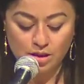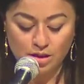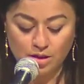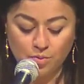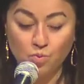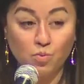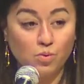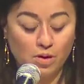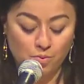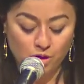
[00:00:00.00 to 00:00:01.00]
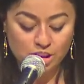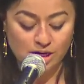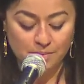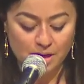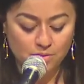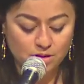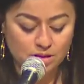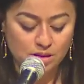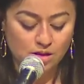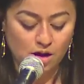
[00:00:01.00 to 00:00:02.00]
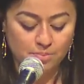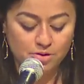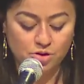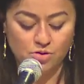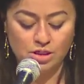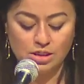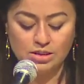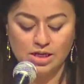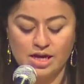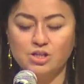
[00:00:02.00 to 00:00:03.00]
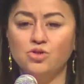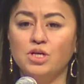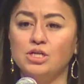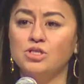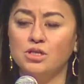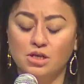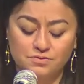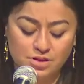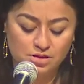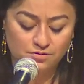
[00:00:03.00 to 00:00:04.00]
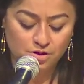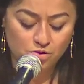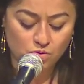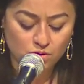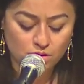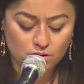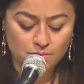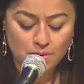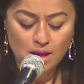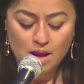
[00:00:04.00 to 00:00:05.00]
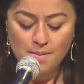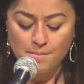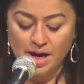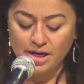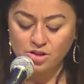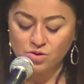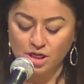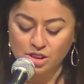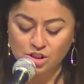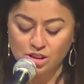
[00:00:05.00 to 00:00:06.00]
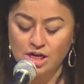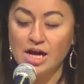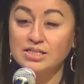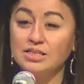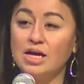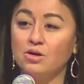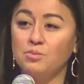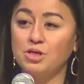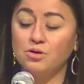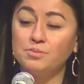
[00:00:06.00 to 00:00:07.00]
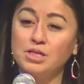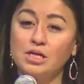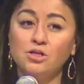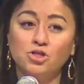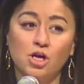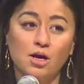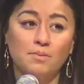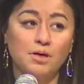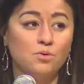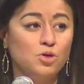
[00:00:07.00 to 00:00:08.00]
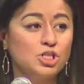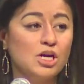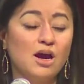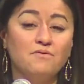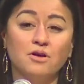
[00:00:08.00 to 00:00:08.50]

able to see the opportunities that education gives individuals. My education has allowed me to obtain a job in which I have